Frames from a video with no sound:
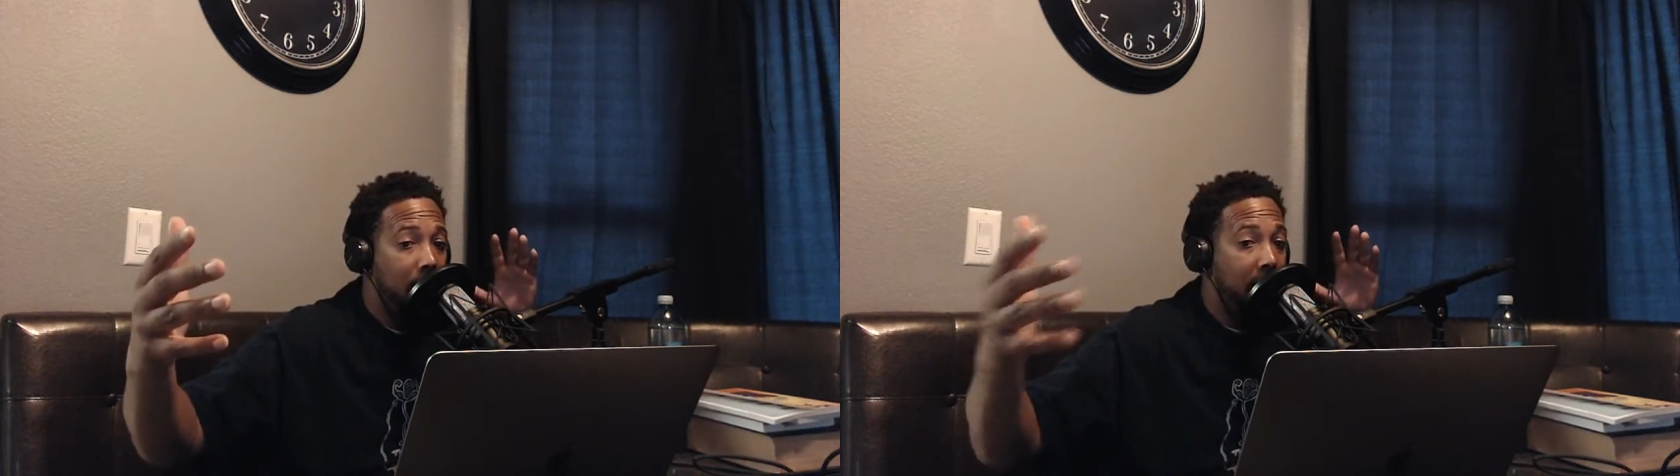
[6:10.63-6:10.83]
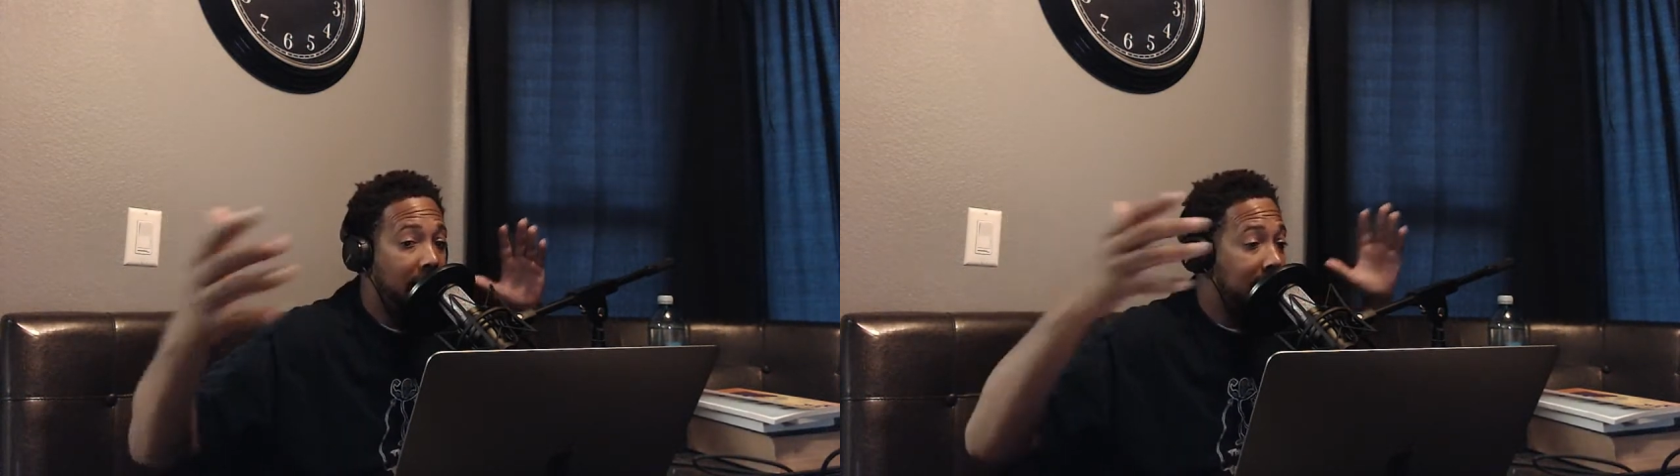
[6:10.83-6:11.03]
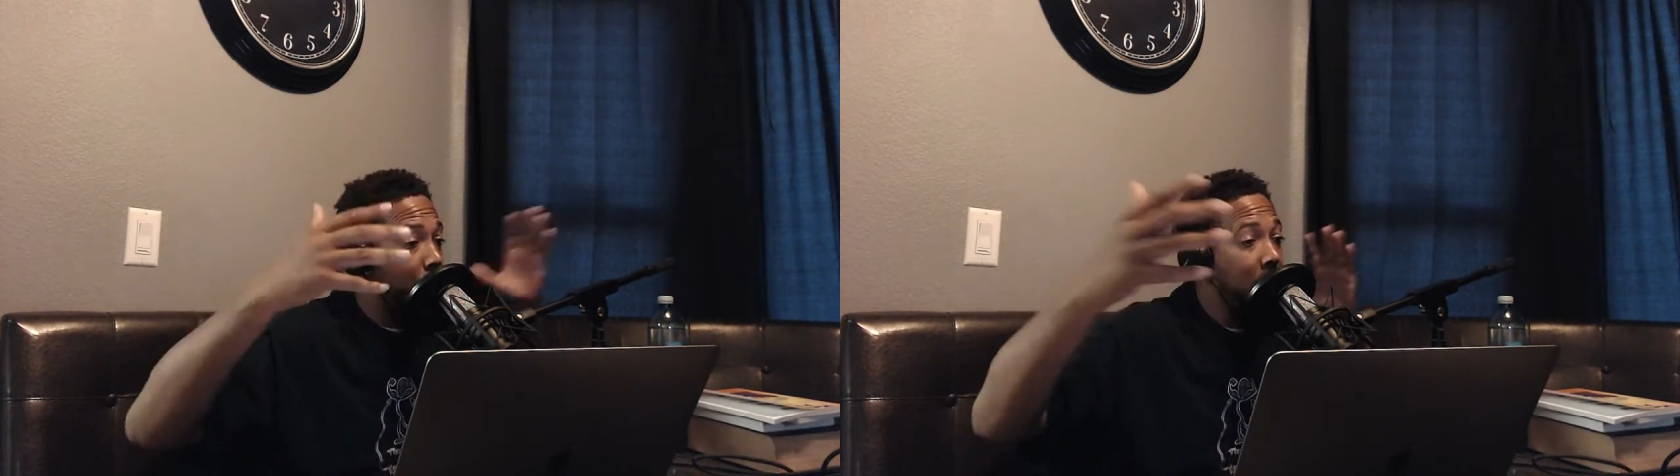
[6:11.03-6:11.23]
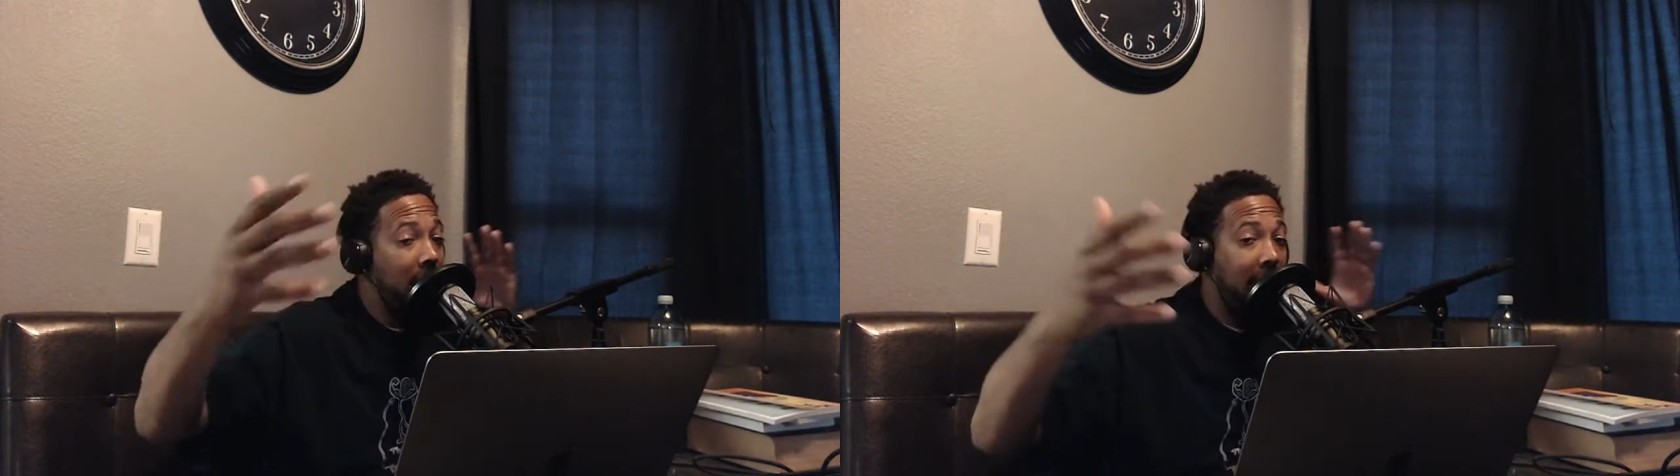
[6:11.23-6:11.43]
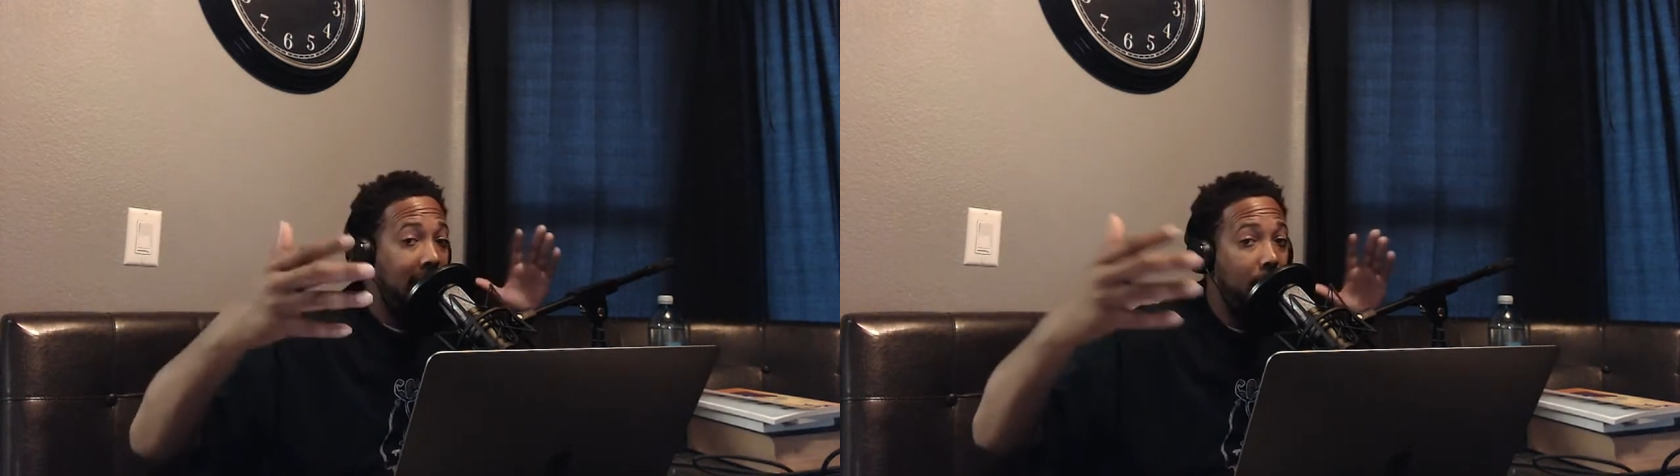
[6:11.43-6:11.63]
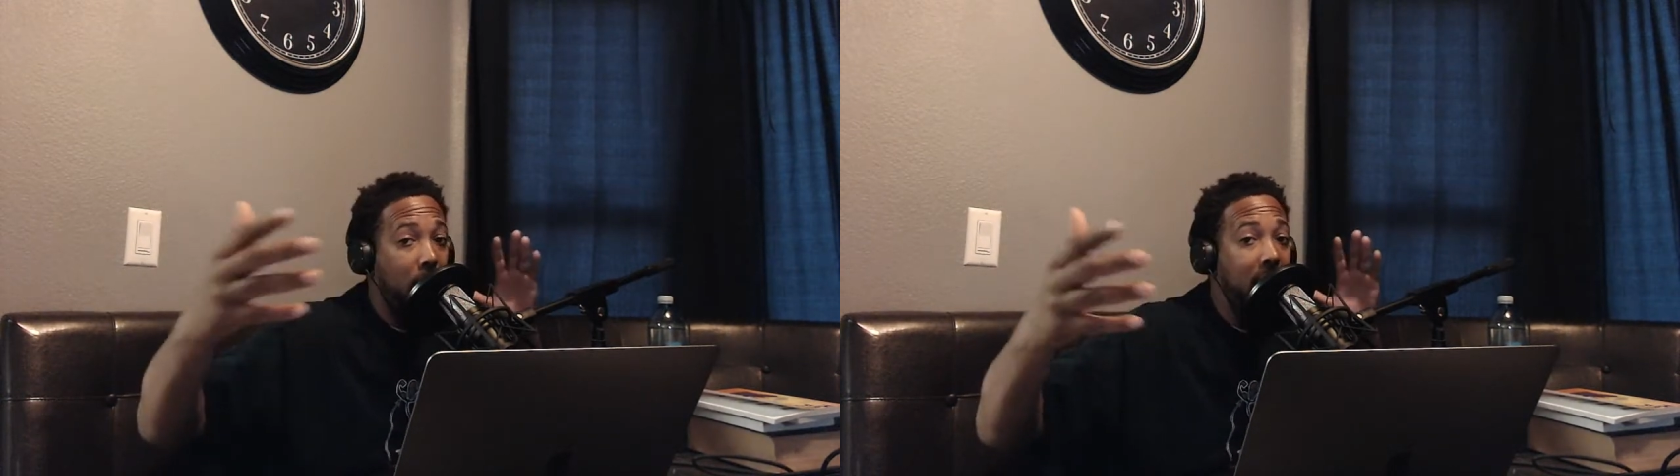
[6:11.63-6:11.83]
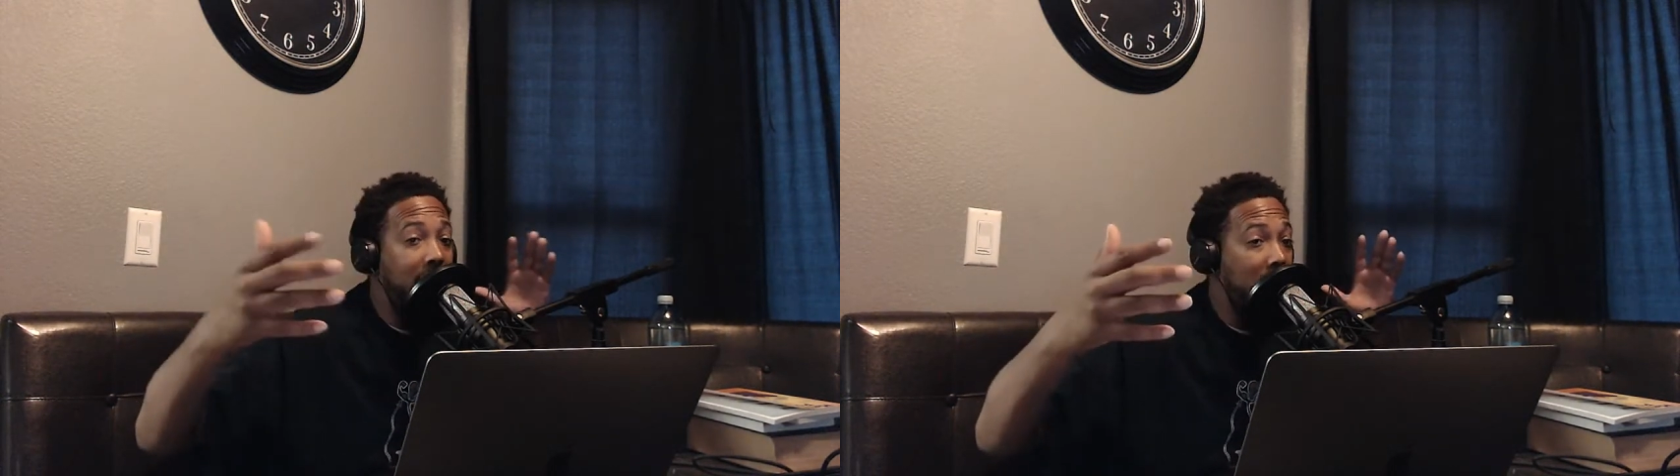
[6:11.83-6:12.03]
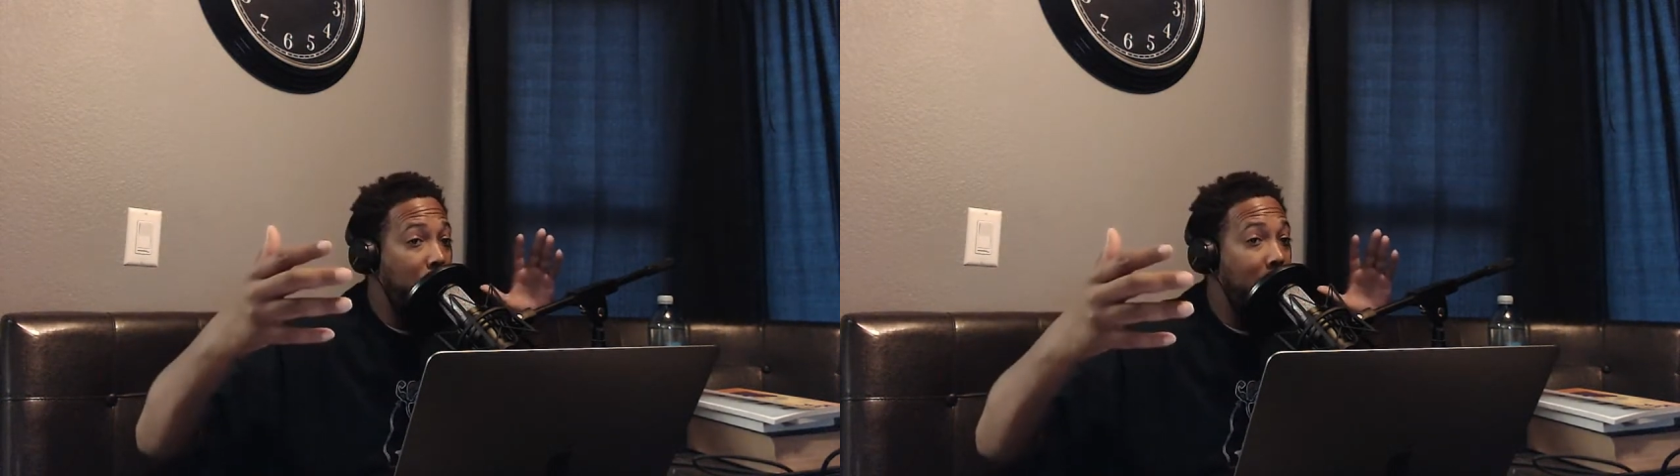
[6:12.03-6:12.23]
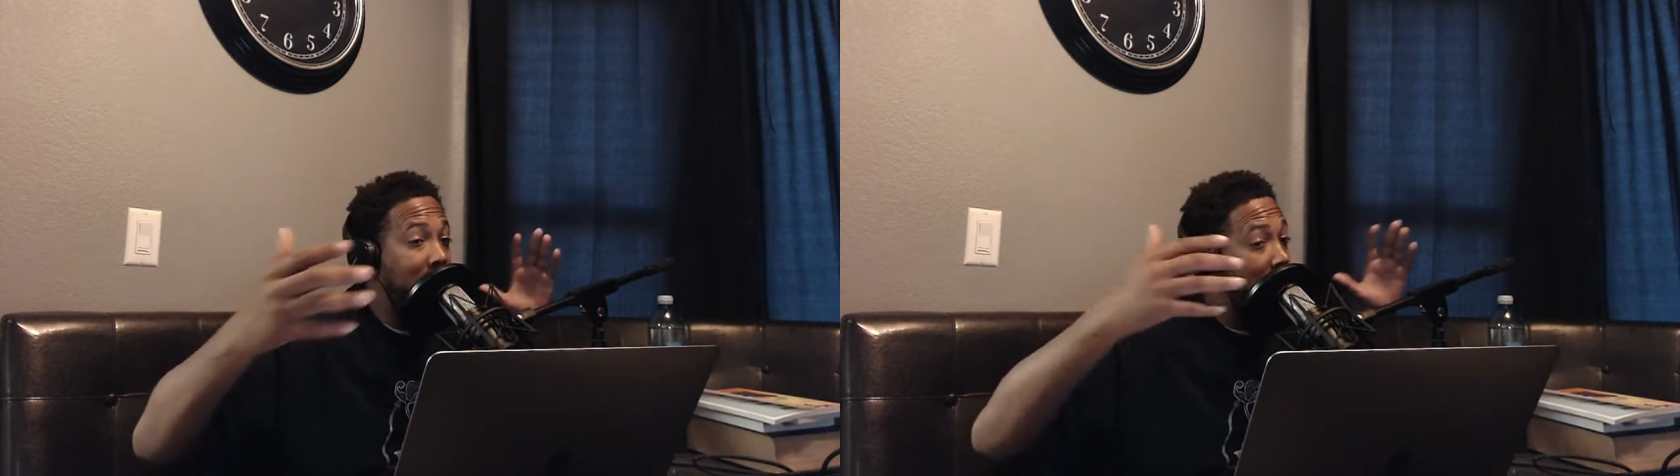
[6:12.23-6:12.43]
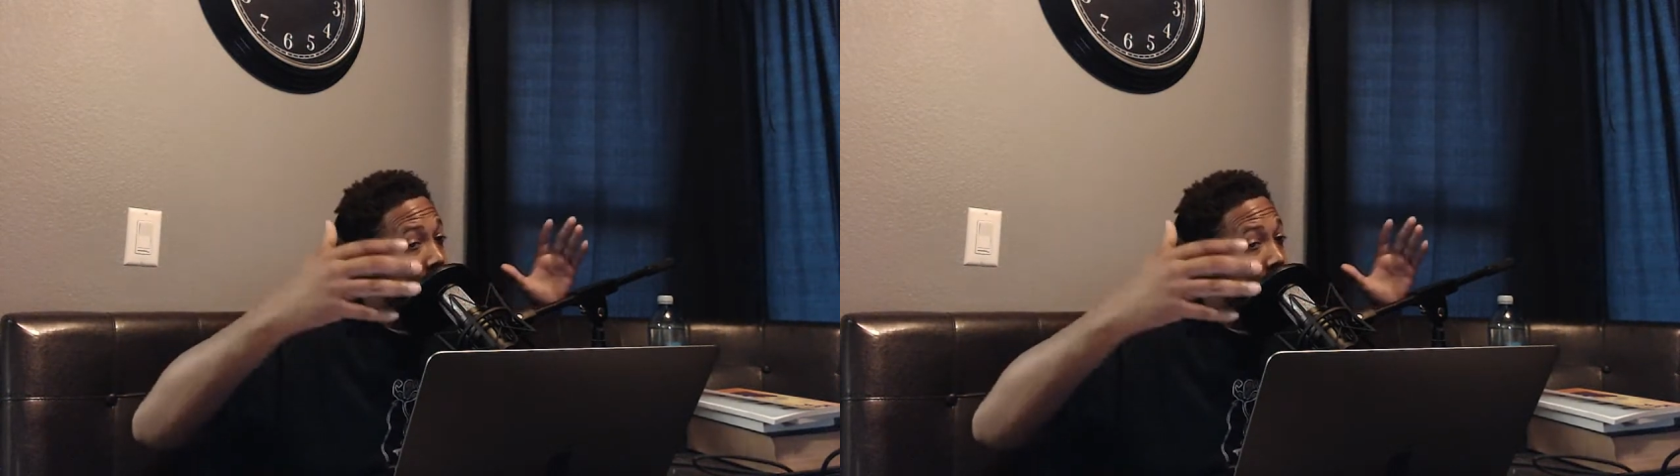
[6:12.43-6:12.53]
Because if we look at the Monique situation,